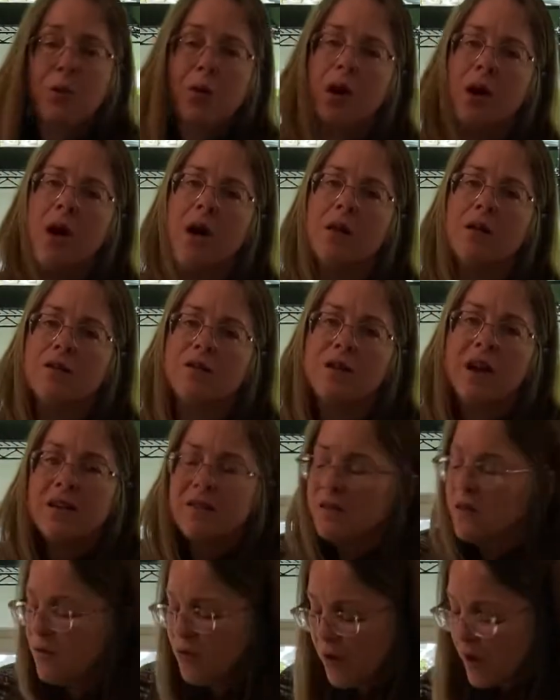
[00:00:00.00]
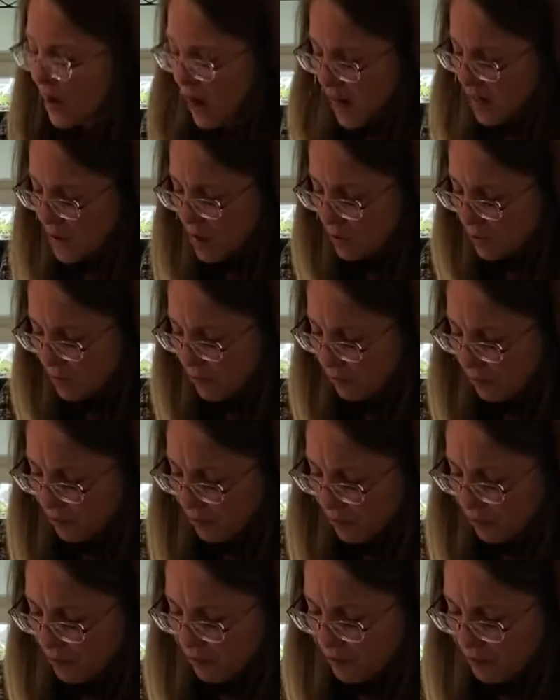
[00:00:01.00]
what colors. That's the thing.
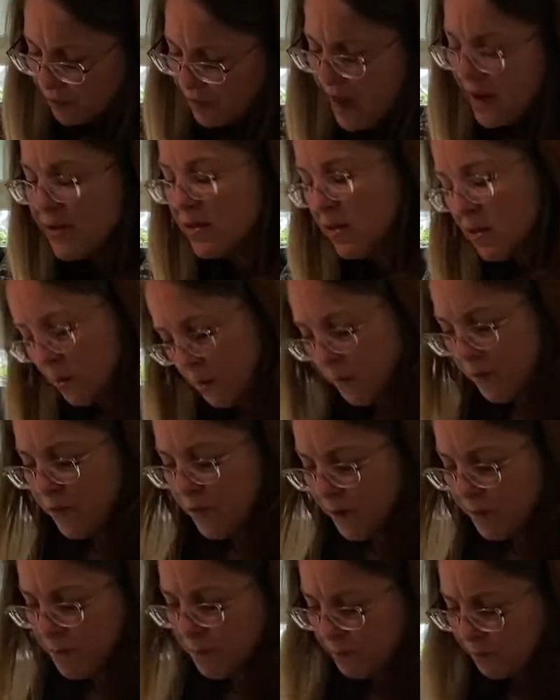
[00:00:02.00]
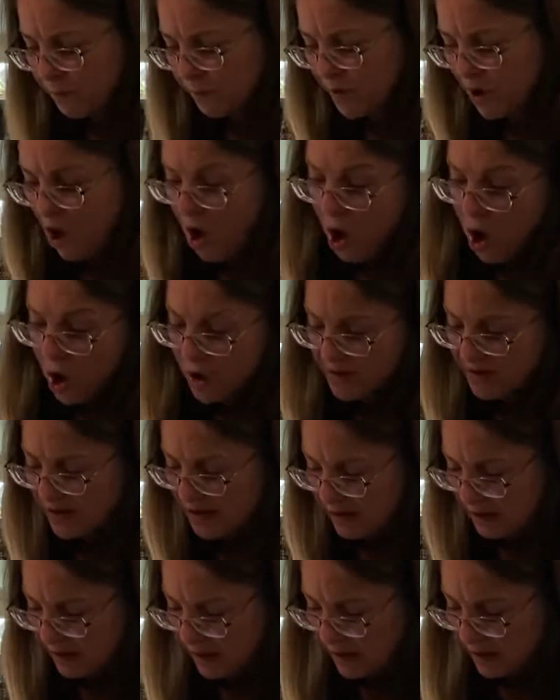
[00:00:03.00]
That's the cons
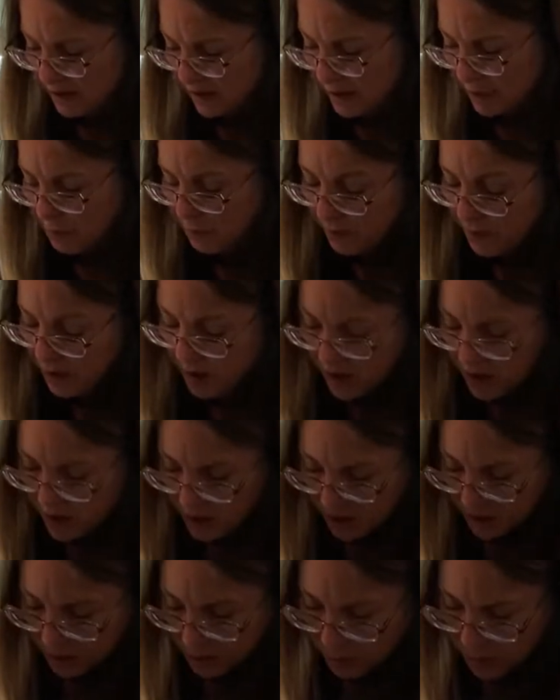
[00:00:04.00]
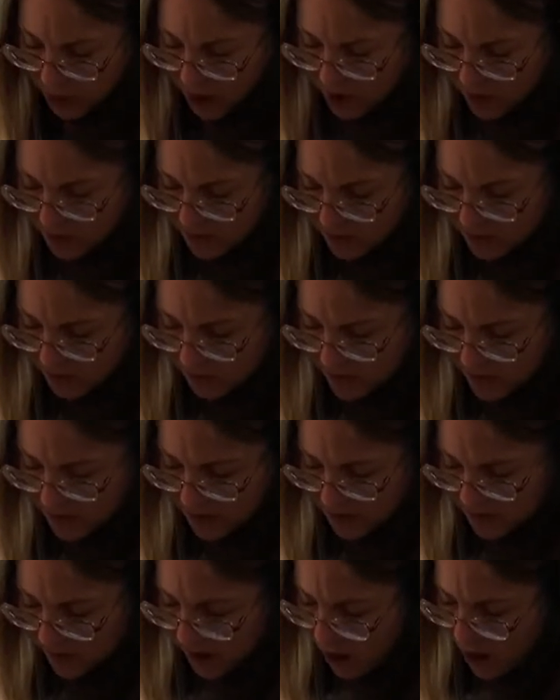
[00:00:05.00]
to this. The positive
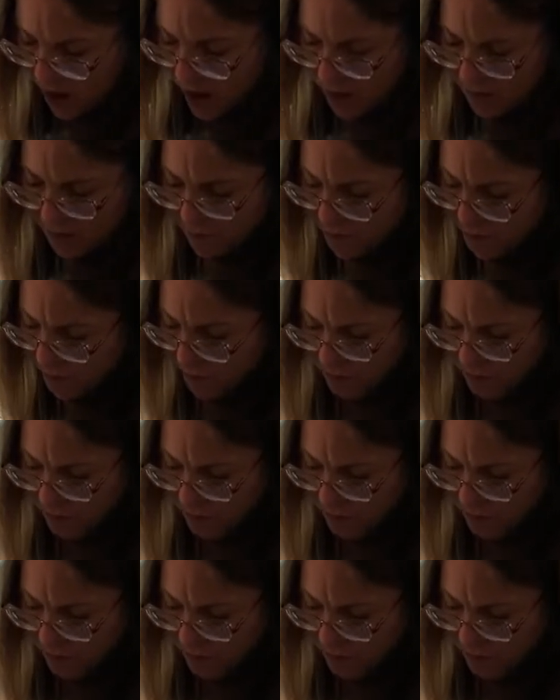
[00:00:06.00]
is I've